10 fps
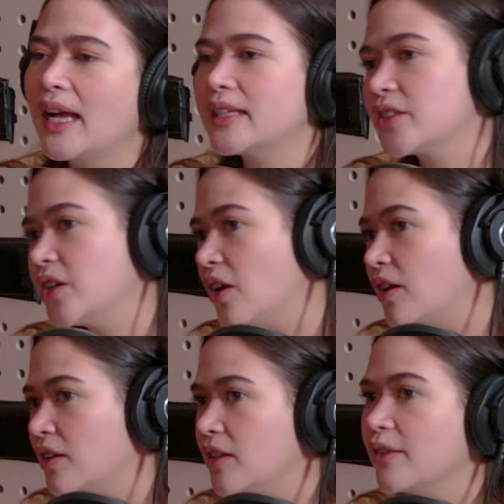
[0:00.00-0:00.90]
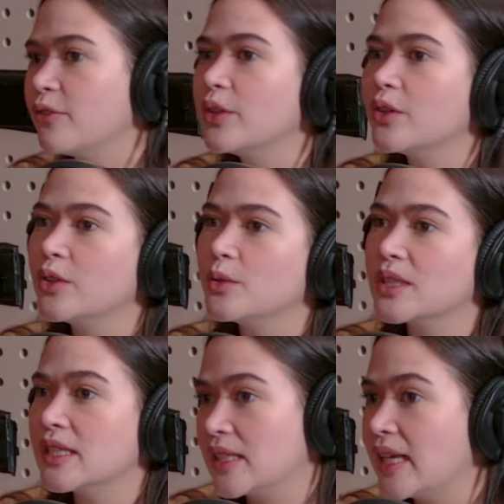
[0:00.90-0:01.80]
ask your uncle if we could
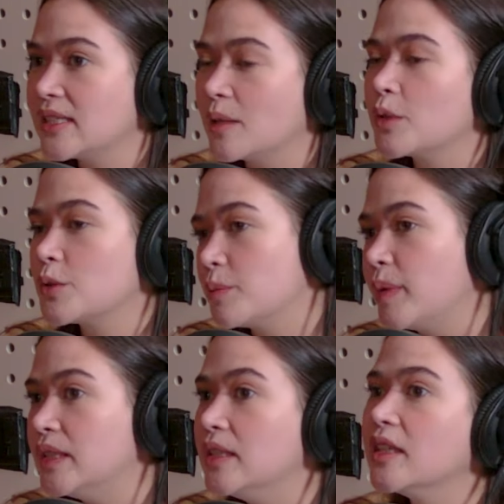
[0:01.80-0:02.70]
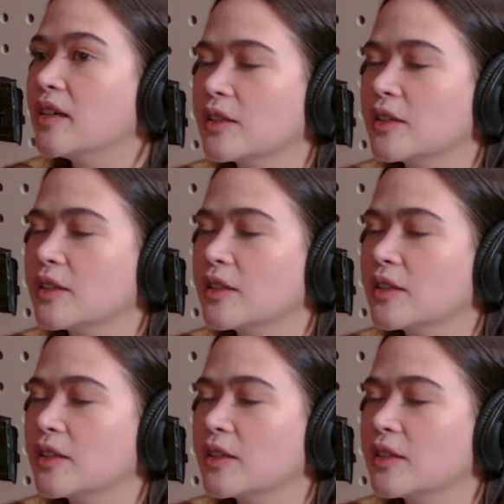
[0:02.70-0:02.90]
use his last name, which was Padilla.